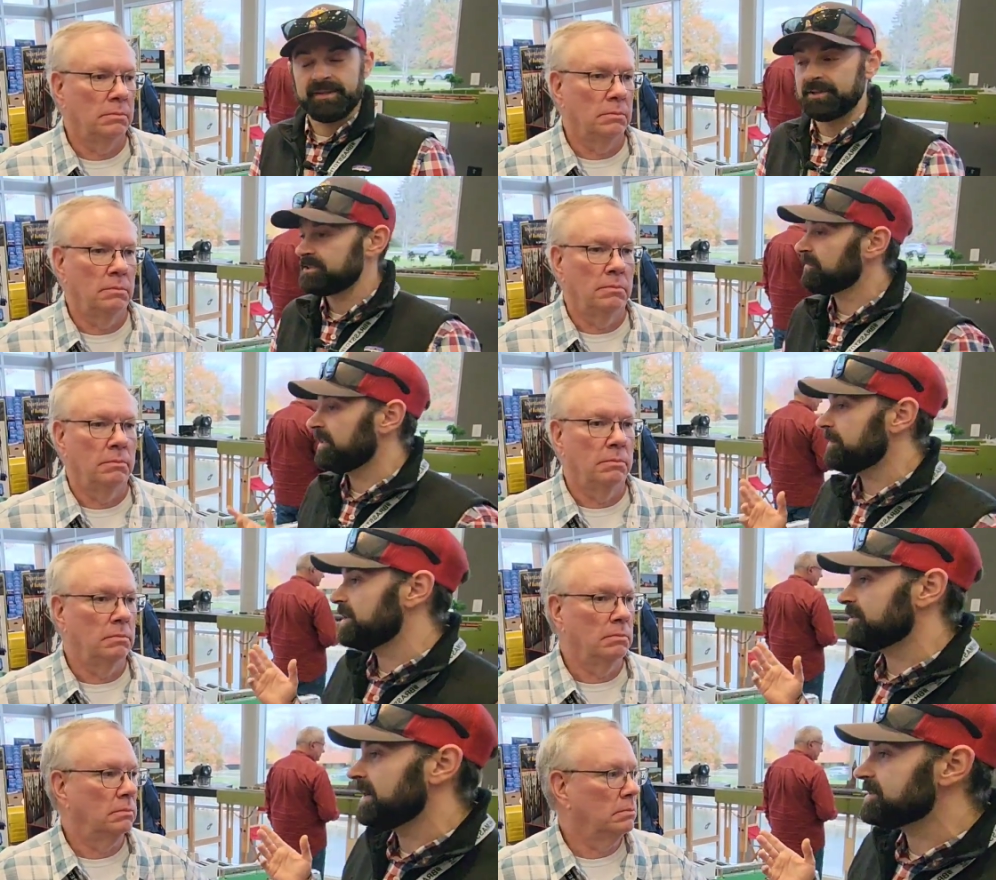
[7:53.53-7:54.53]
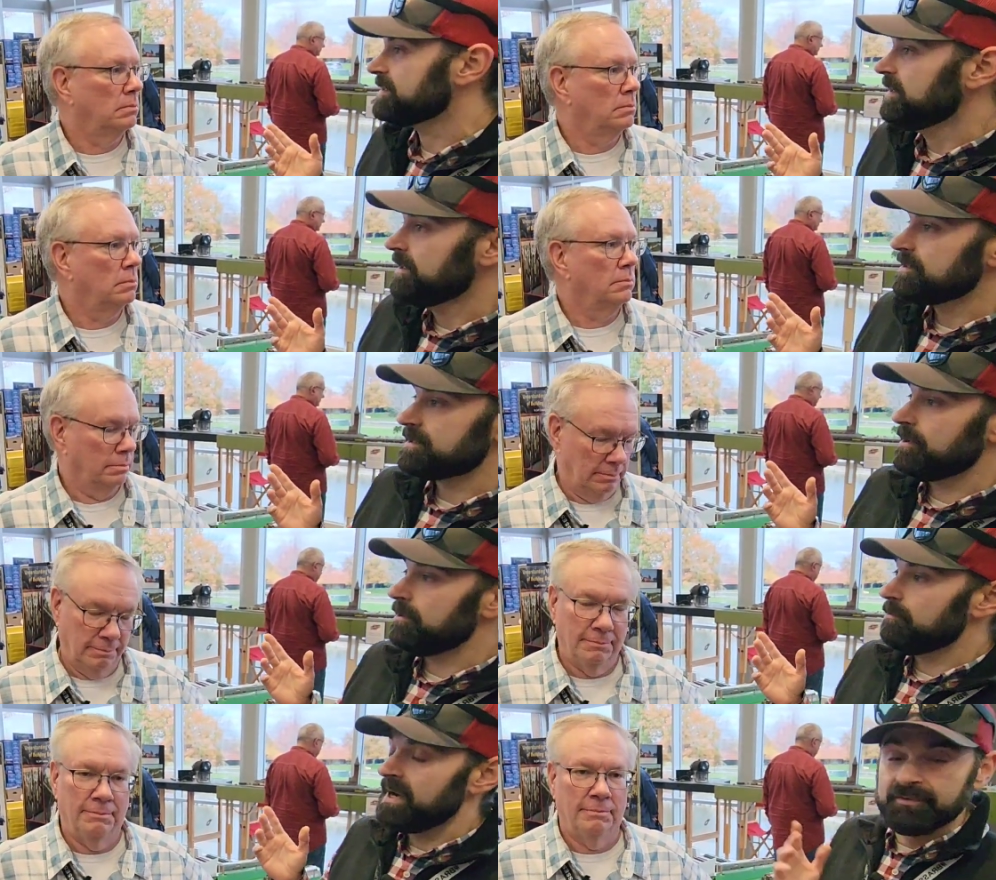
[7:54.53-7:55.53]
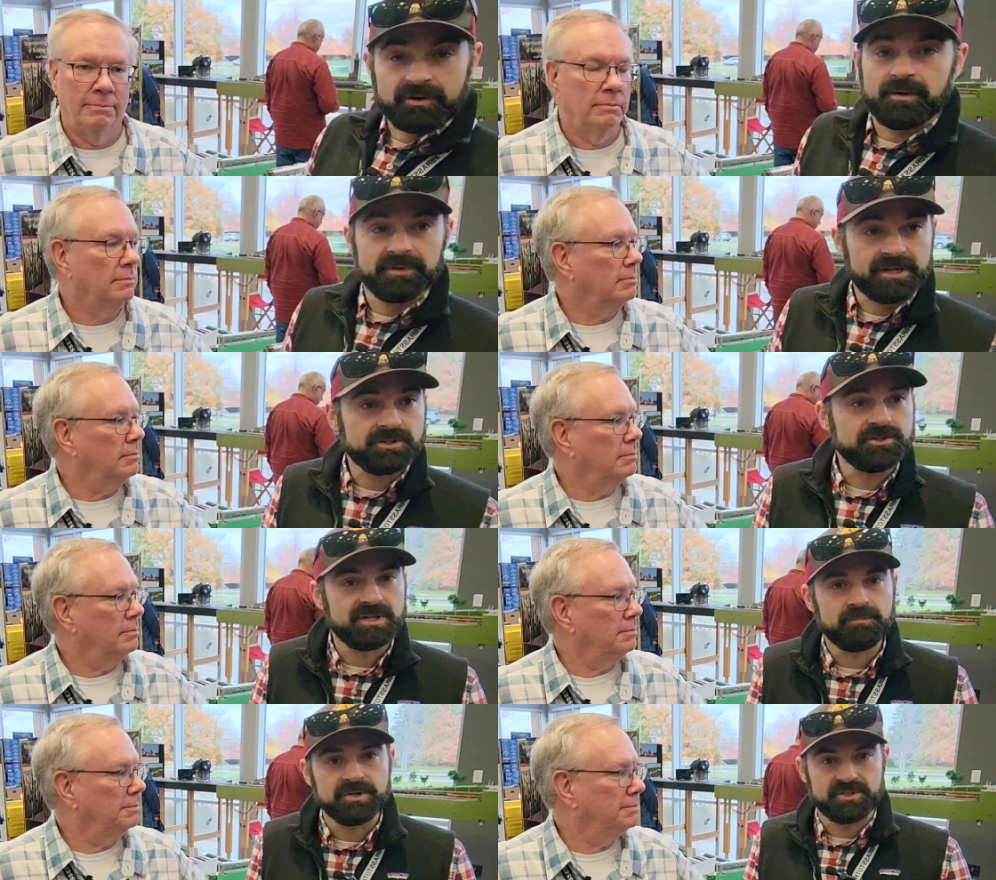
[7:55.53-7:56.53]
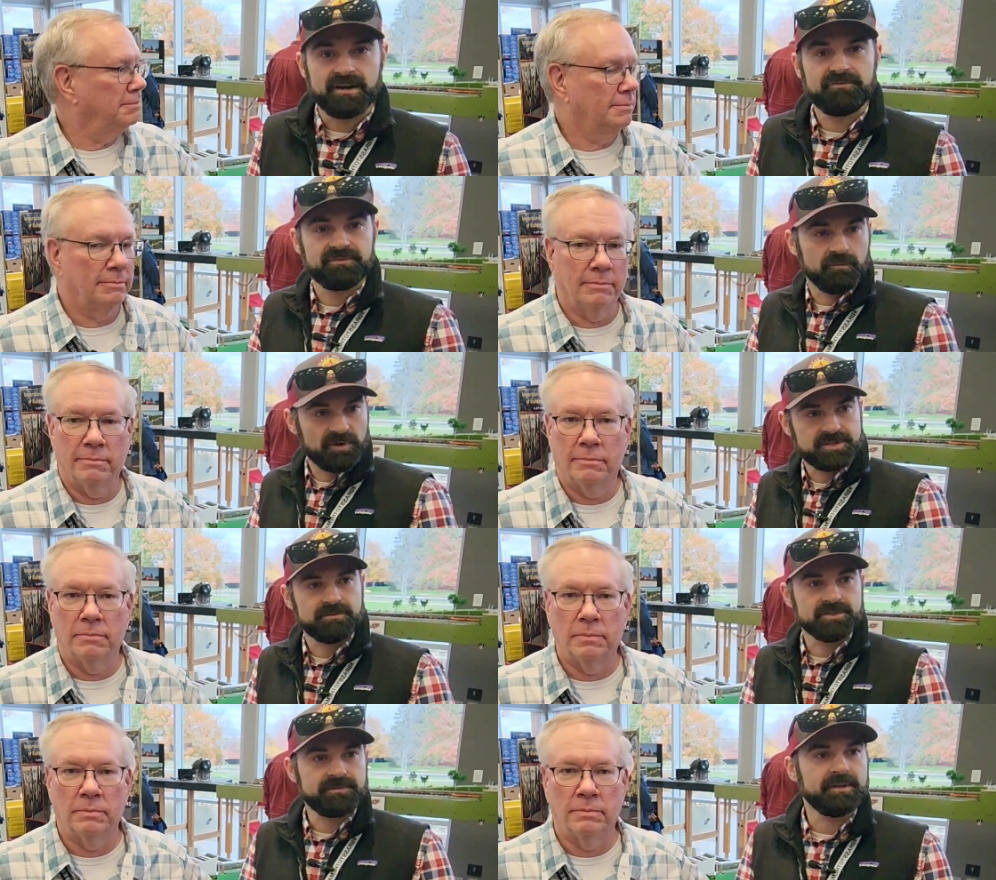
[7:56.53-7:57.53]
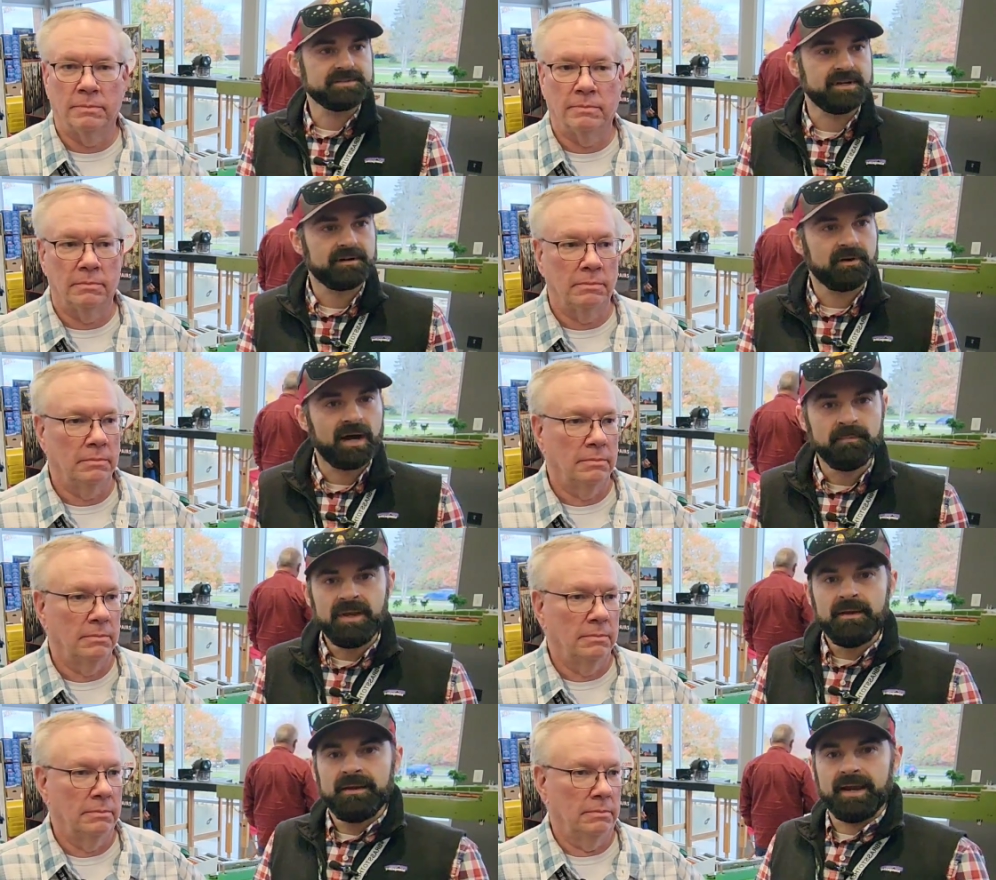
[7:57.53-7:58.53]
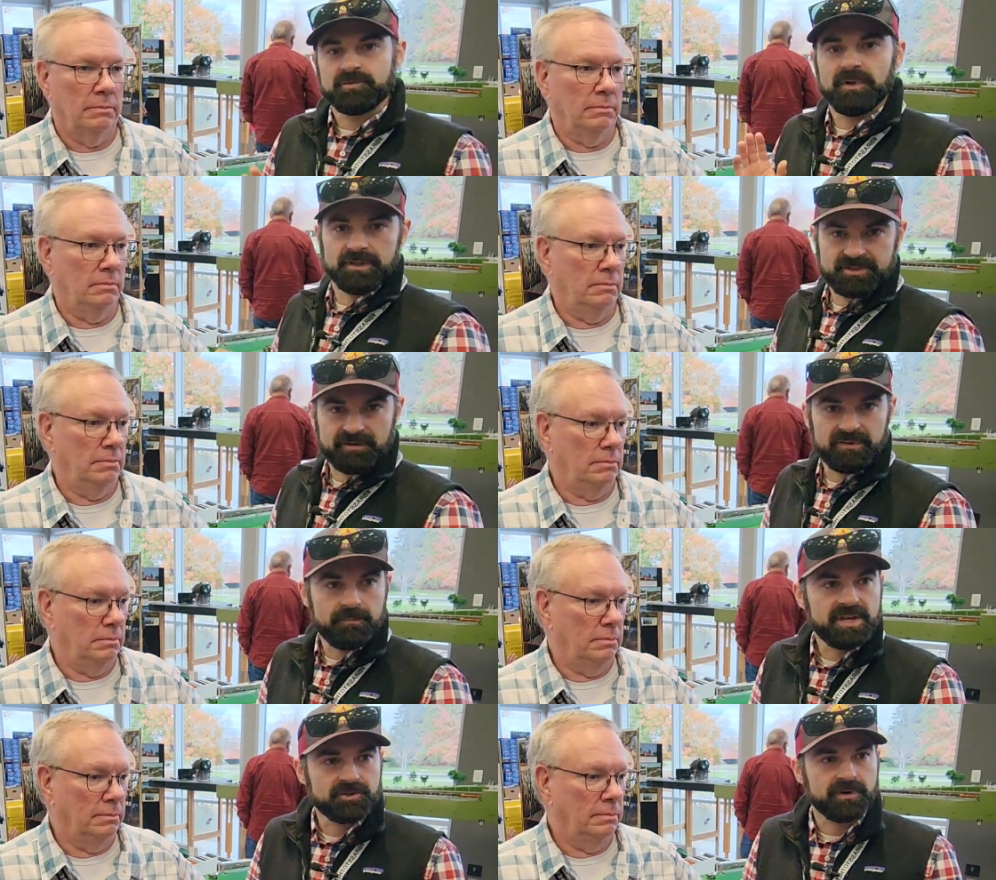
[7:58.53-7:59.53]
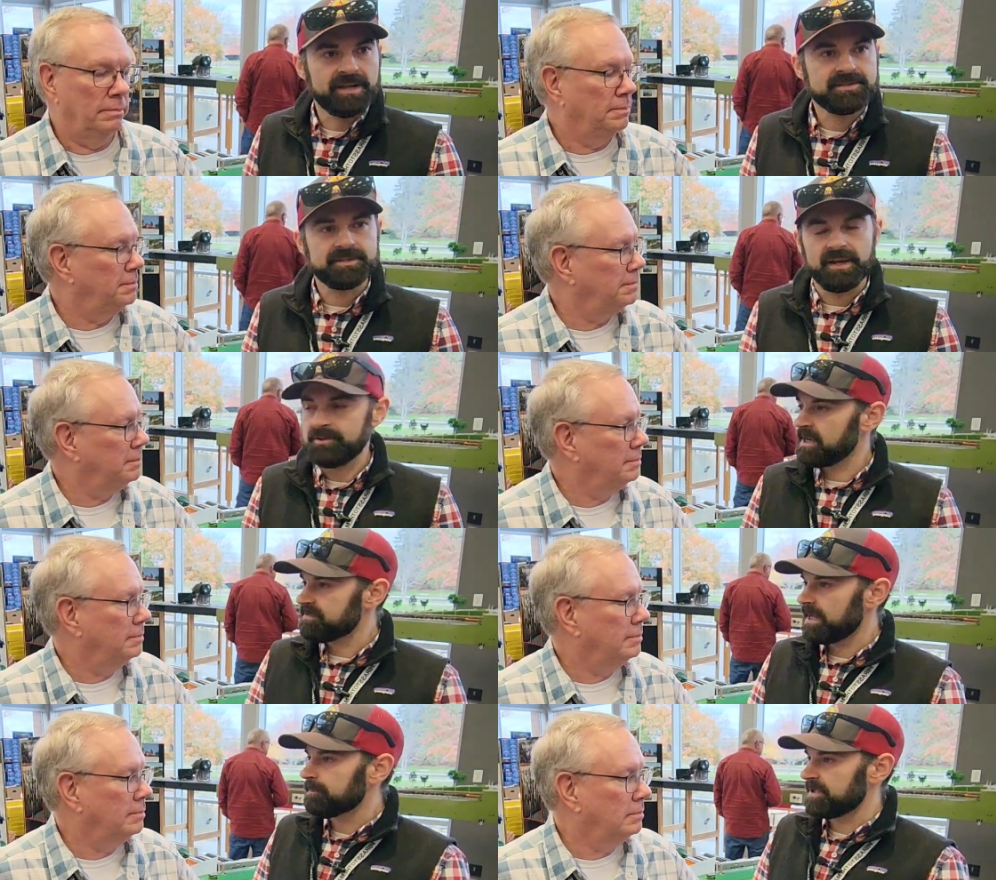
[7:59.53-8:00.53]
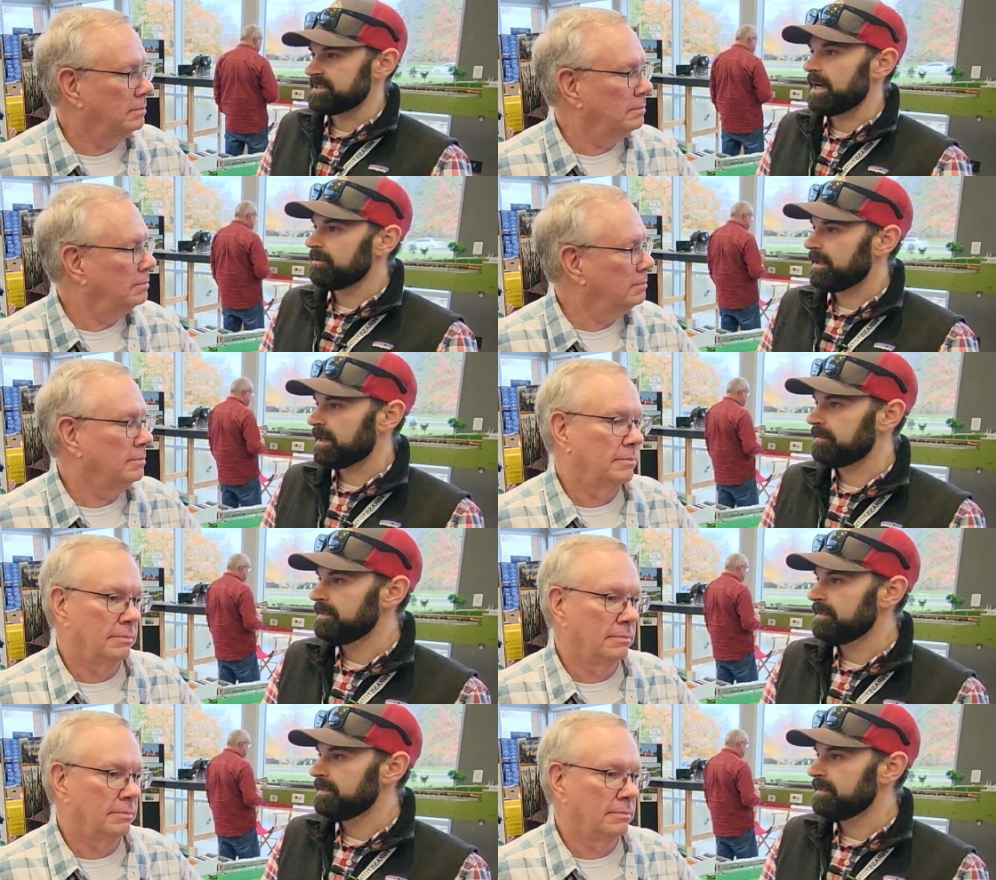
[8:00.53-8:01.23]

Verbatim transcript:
Speaker 1: and that's Jeff Lemke Trains. So we have a great relationship with Jeff from resourced rails dot com, as well as Jeff Lemke Trains. Uh, Jeff's helped us out on,